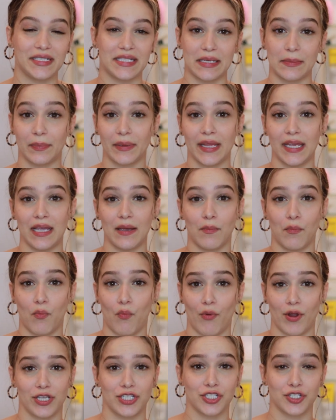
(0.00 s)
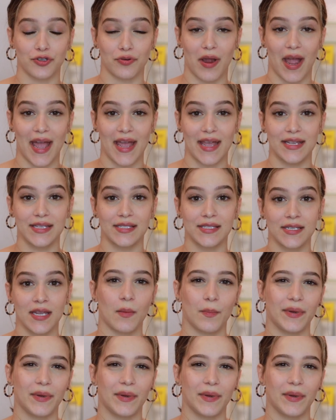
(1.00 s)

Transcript: deeply moisturized,